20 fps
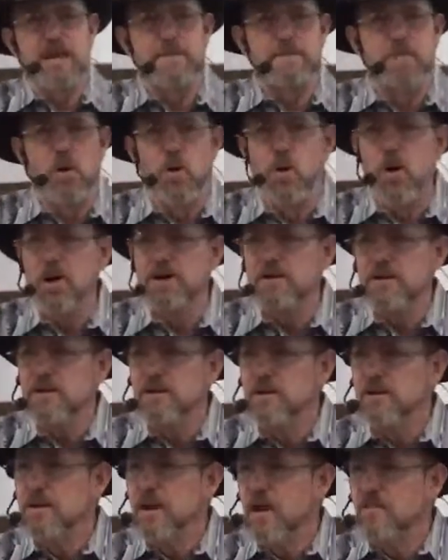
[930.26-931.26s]
a point
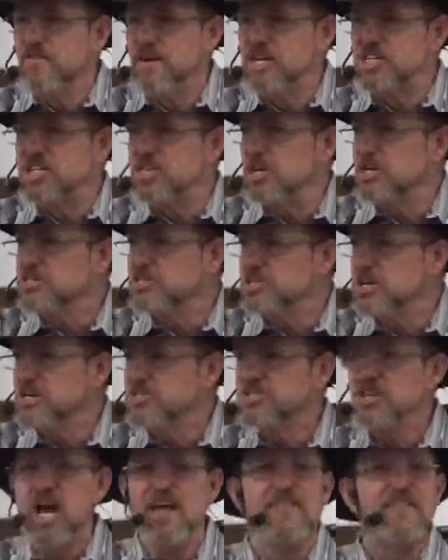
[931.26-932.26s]
of
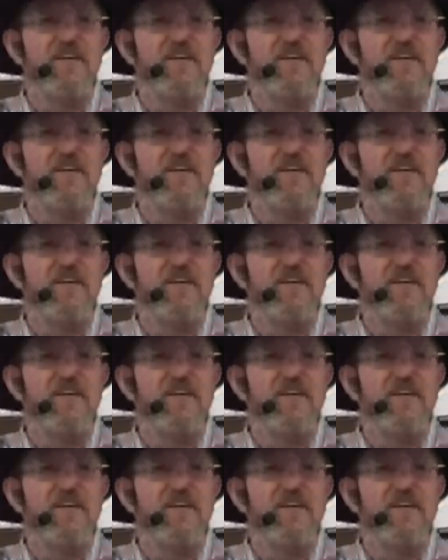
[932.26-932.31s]
existence